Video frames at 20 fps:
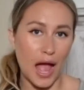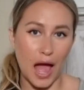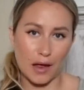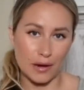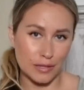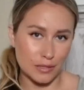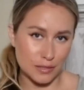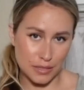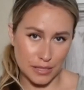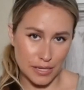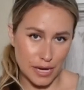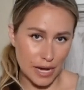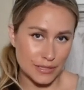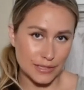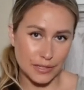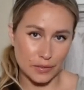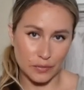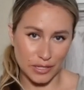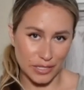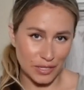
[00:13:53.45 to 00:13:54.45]
Honestly,
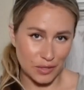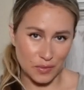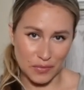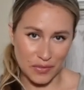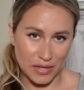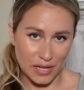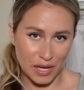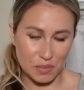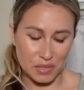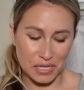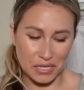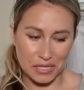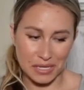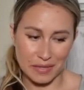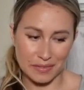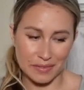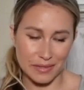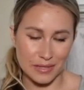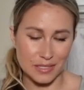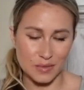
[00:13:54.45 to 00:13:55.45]
guys, I really don't think I'm gonna
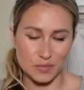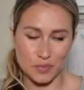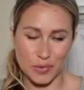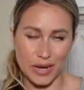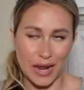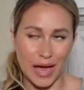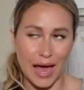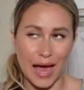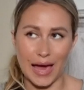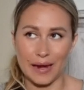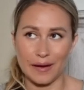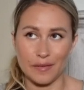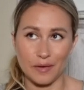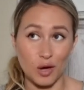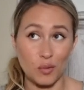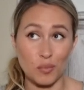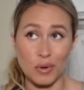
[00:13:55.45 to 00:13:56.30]
need this, but I don't know,